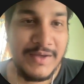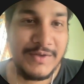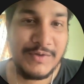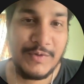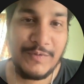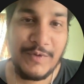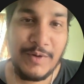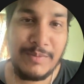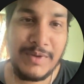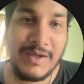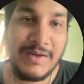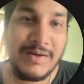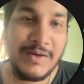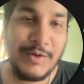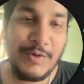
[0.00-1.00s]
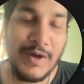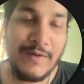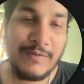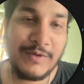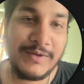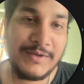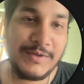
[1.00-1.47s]
so from here you
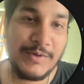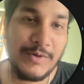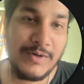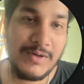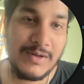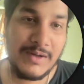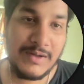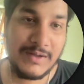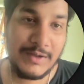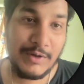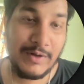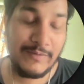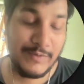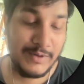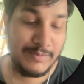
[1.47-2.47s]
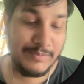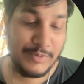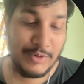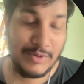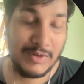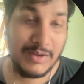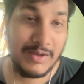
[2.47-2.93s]
have to install you have to
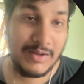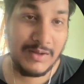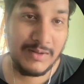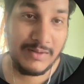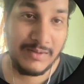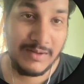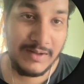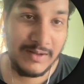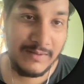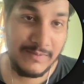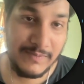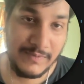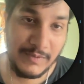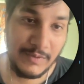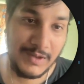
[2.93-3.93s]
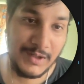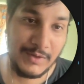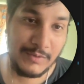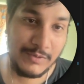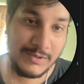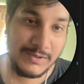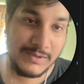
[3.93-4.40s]
import the dev query
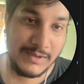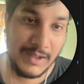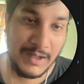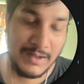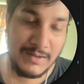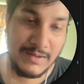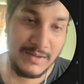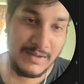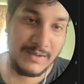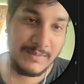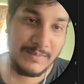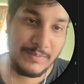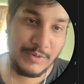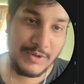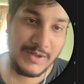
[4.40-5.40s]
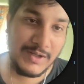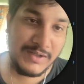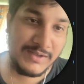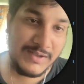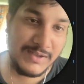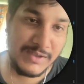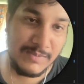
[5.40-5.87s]
tools and put
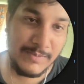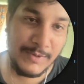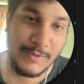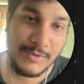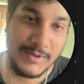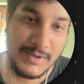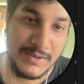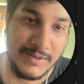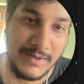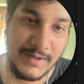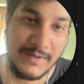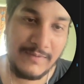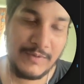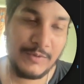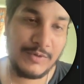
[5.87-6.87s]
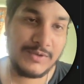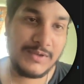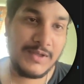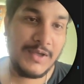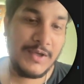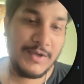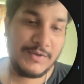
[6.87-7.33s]
it just below the dev tools.